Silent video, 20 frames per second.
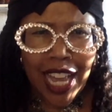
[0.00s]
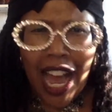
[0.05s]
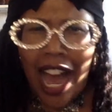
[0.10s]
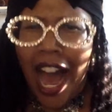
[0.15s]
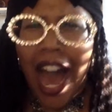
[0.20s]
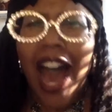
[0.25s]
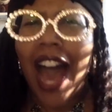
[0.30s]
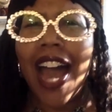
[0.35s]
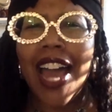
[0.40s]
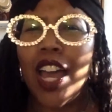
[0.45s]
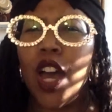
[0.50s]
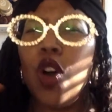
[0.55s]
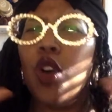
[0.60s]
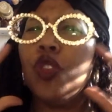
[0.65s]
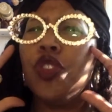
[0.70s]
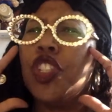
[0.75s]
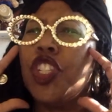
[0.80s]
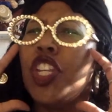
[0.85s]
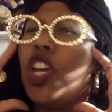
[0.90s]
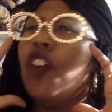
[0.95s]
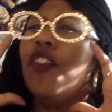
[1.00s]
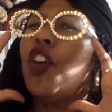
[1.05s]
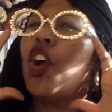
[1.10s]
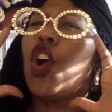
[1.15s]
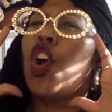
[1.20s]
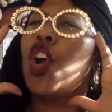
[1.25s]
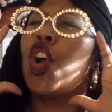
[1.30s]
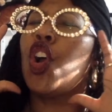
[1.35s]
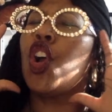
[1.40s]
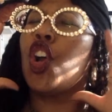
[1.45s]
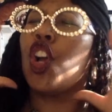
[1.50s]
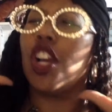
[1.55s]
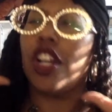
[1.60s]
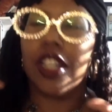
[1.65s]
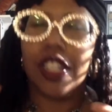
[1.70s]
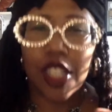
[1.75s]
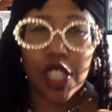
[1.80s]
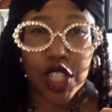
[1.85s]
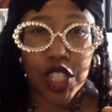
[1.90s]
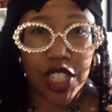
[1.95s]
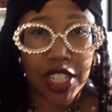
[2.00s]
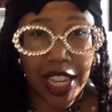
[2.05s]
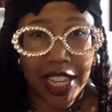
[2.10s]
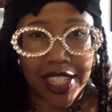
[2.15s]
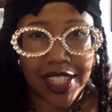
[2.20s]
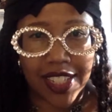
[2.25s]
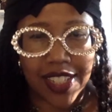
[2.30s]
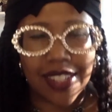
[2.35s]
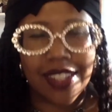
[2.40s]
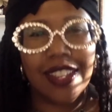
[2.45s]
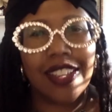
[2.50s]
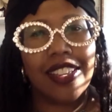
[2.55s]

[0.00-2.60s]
High old silver! Yes,